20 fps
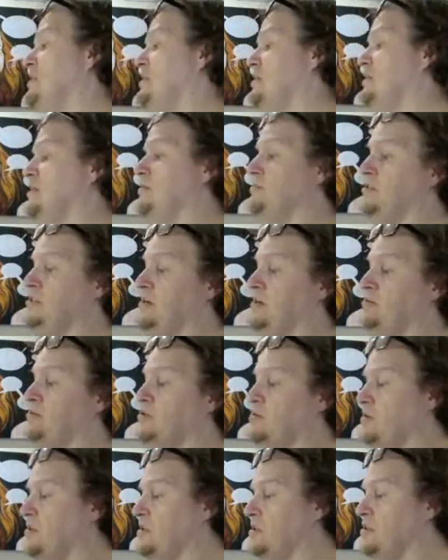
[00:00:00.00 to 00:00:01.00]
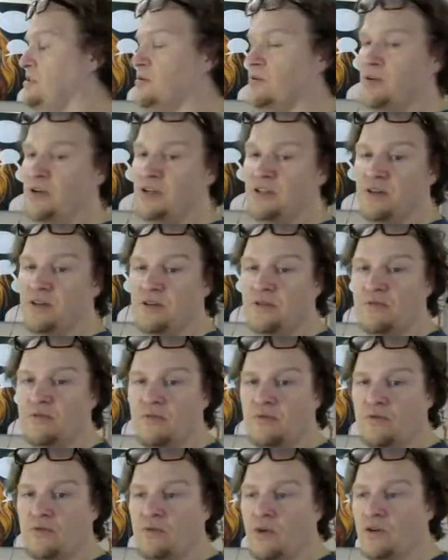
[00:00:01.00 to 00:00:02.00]
conceptually the stories are
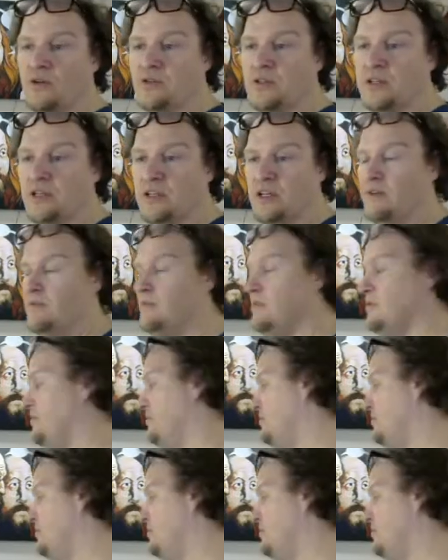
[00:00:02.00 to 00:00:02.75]
grossly different